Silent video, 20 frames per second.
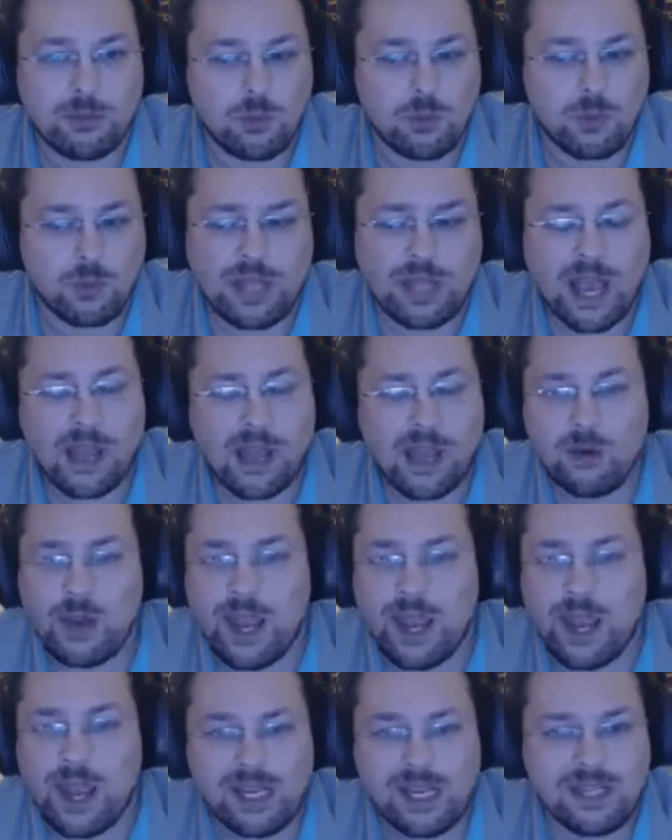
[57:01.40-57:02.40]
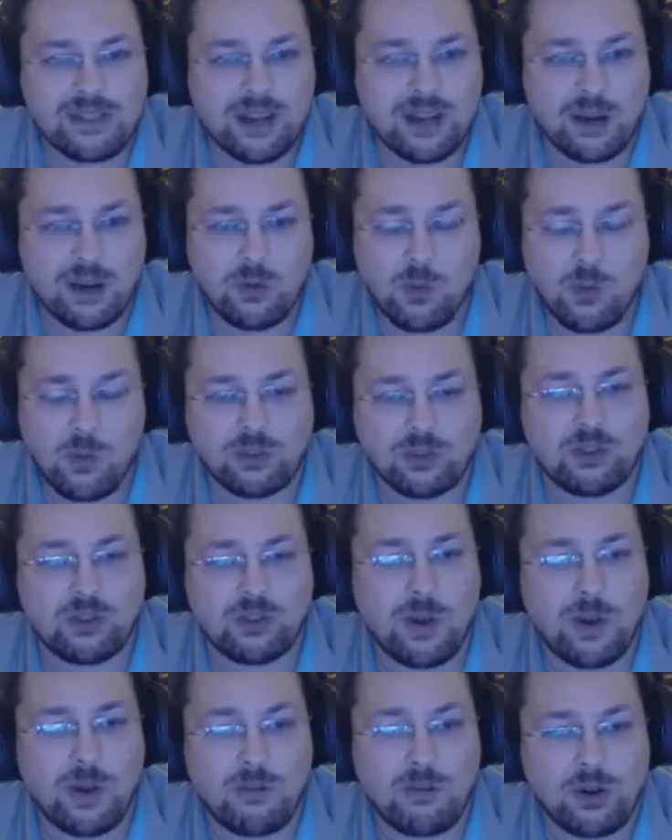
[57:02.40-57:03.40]
without any doubt
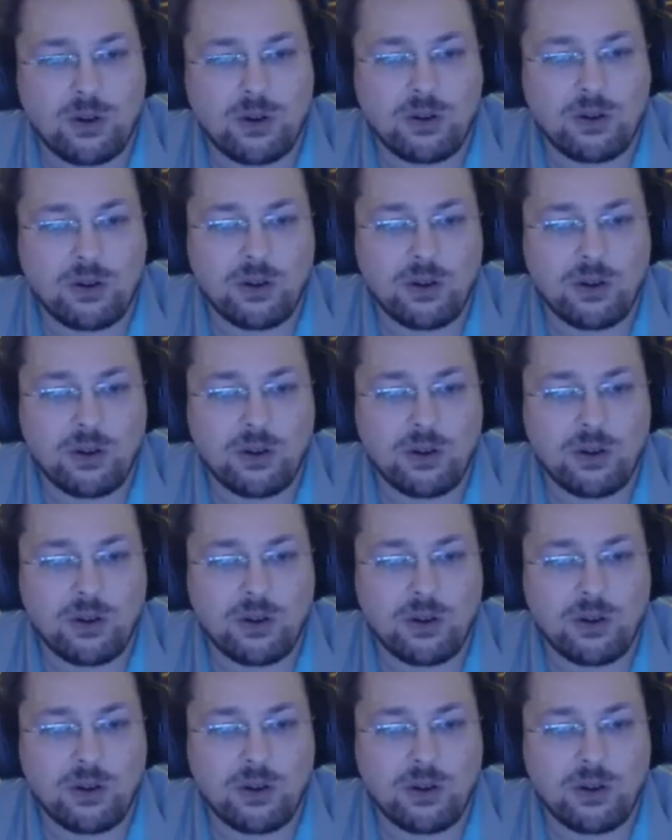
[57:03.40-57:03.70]
whatsoever.